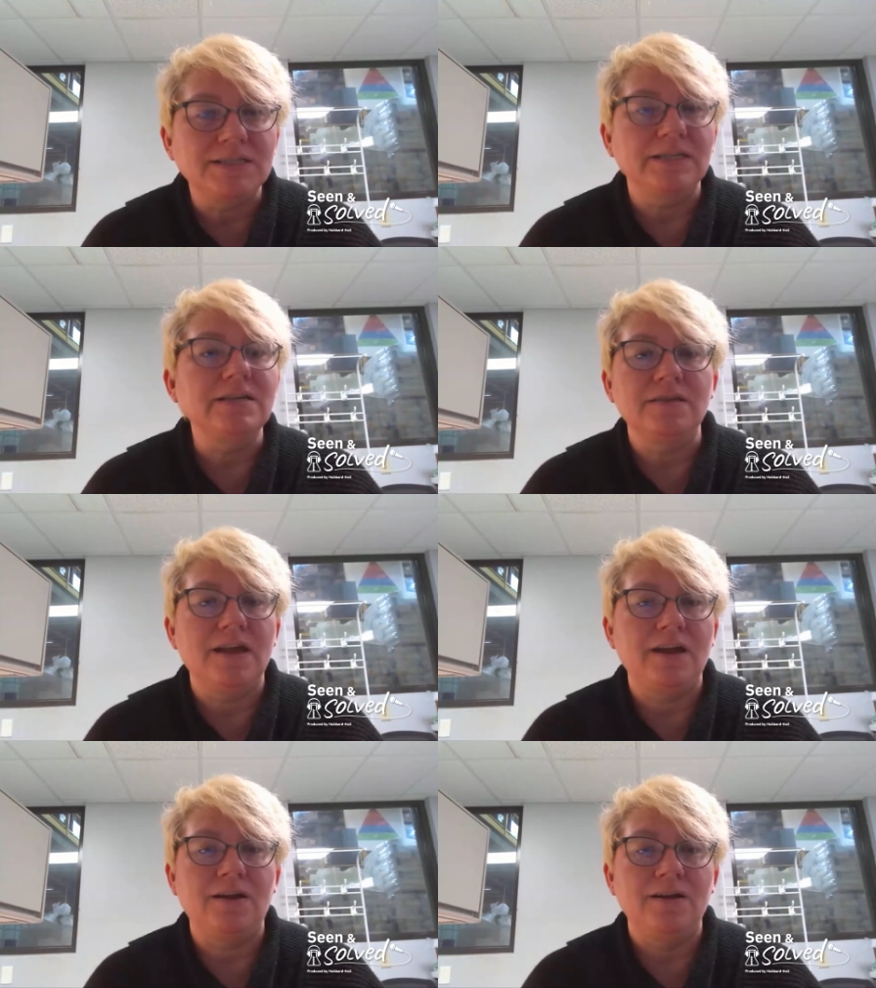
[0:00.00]
sitting
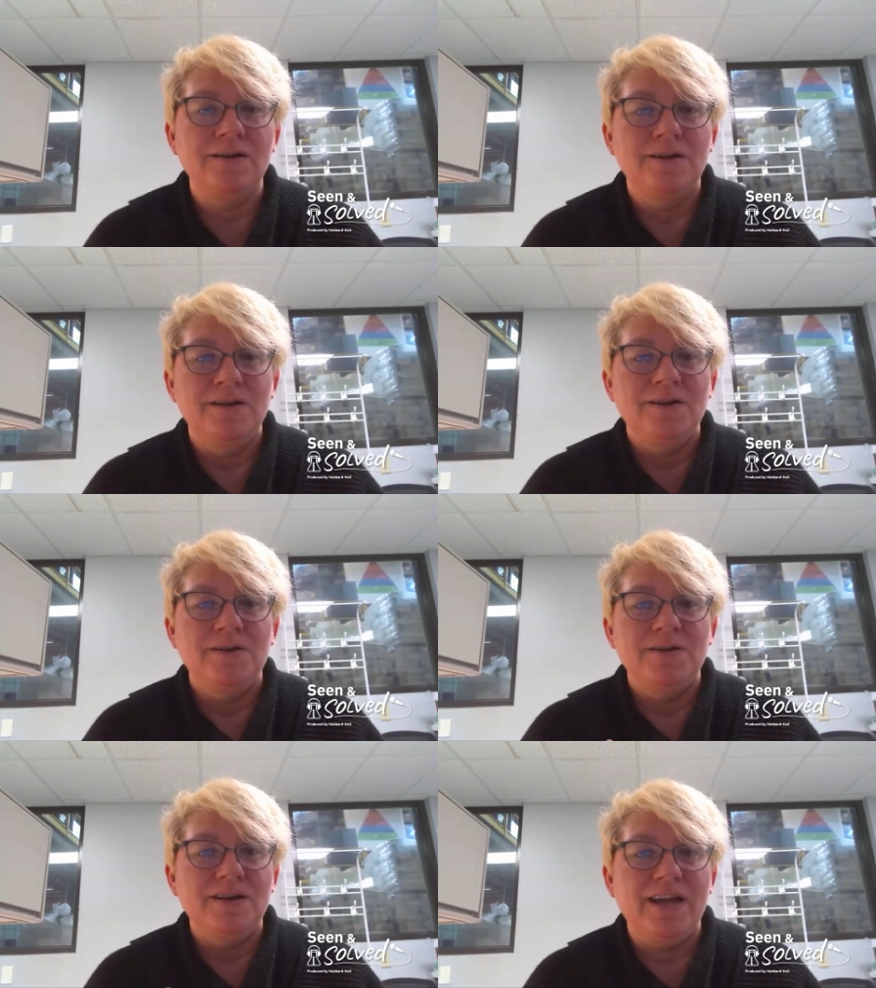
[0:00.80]
there
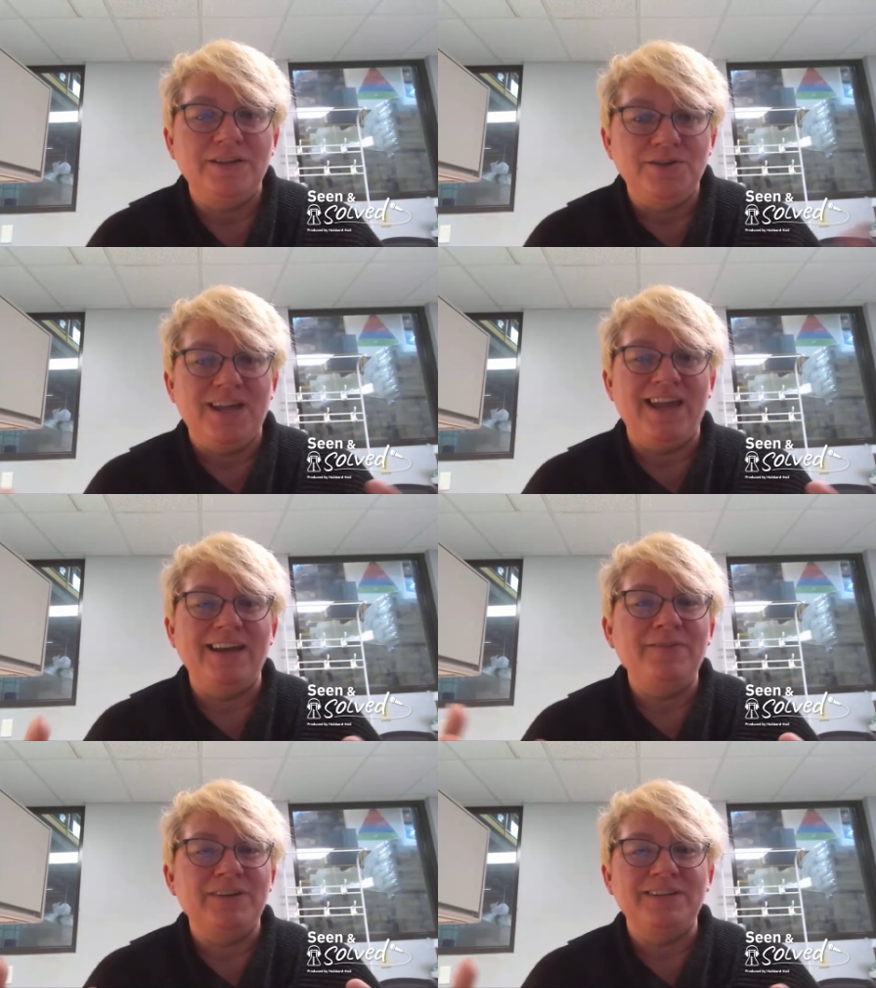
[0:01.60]
and you
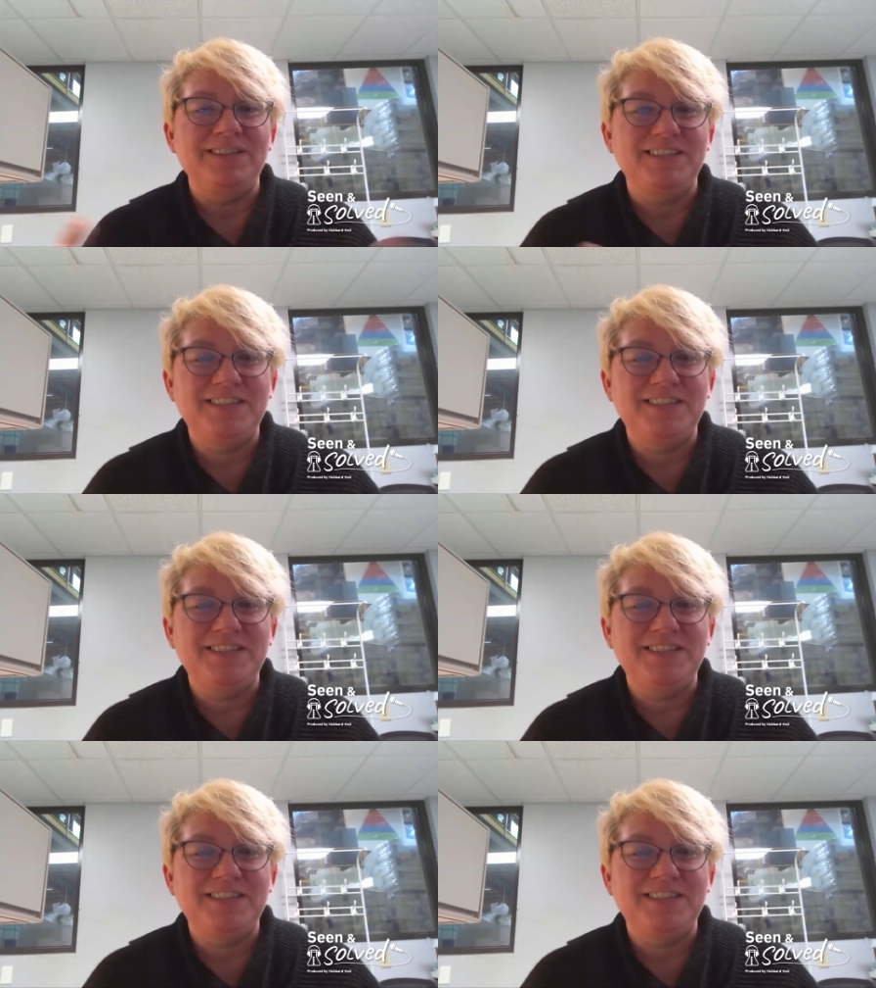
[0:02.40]
can't even